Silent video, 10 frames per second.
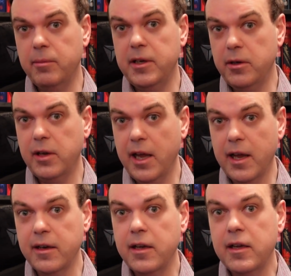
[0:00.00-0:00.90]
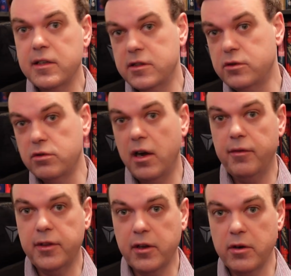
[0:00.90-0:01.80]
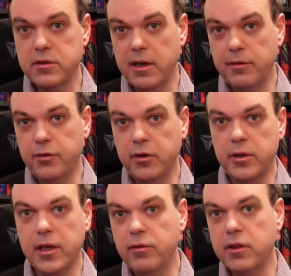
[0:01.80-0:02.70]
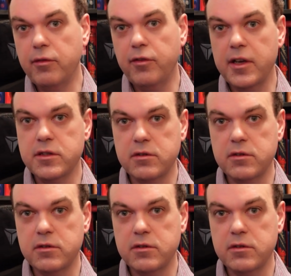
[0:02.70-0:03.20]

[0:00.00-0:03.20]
I mean, you can, to draft the contract for you, give you the first